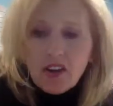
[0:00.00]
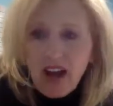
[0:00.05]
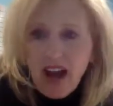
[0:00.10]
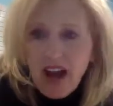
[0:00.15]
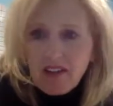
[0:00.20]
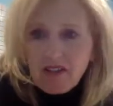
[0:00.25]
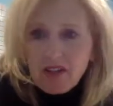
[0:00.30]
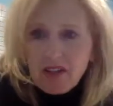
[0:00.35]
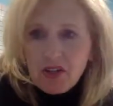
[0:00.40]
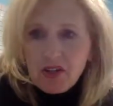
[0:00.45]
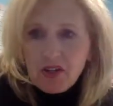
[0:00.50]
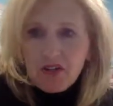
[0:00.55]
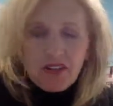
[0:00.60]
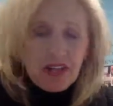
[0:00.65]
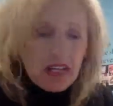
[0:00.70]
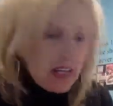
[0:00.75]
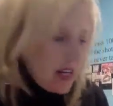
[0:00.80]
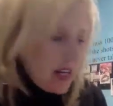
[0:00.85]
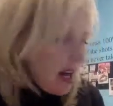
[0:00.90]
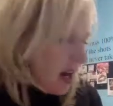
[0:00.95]
avenue of
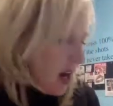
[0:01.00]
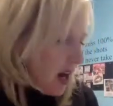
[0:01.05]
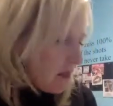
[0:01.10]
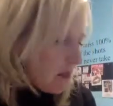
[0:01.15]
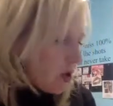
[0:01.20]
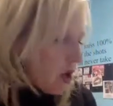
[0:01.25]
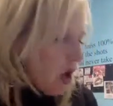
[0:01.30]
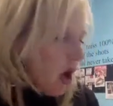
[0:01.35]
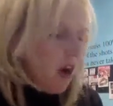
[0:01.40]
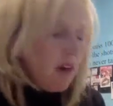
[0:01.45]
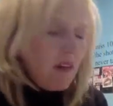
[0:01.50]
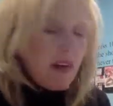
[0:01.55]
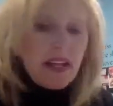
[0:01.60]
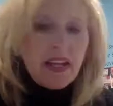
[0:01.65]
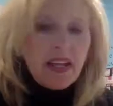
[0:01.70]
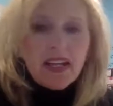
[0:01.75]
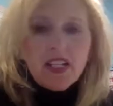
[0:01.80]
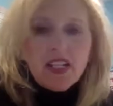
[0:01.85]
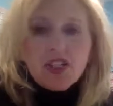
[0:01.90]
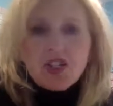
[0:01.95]
income,
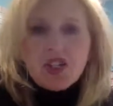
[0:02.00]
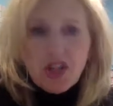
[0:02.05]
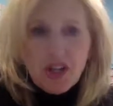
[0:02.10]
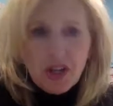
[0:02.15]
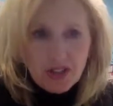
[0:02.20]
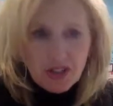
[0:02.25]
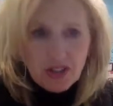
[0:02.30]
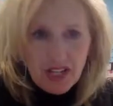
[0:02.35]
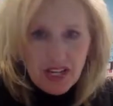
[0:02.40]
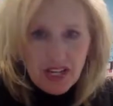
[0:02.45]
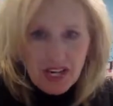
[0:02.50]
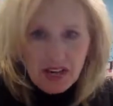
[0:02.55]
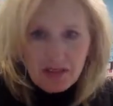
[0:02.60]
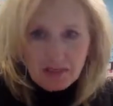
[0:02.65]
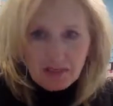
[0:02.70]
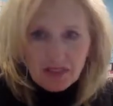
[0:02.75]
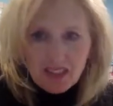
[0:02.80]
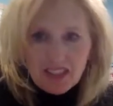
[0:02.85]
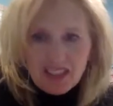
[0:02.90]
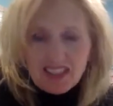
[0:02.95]
calling cheer
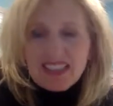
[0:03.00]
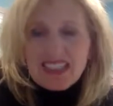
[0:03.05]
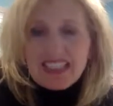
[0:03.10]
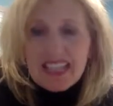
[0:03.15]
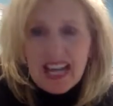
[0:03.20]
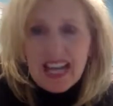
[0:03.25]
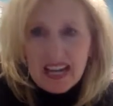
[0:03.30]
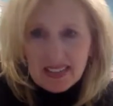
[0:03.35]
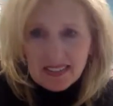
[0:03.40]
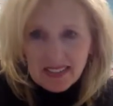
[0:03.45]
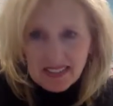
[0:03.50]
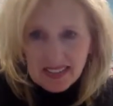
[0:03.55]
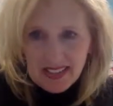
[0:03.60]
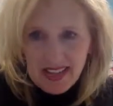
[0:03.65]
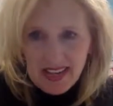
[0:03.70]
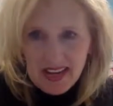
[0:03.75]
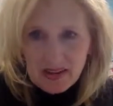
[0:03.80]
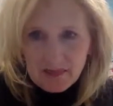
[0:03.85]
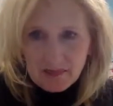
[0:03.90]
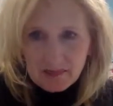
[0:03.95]
teams, dance
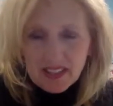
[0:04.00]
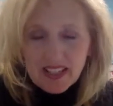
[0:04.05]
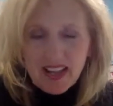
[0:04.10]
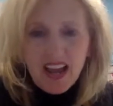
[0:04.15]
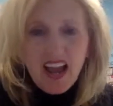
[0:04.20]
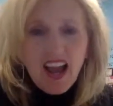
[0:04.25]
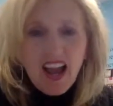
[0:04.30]
teams.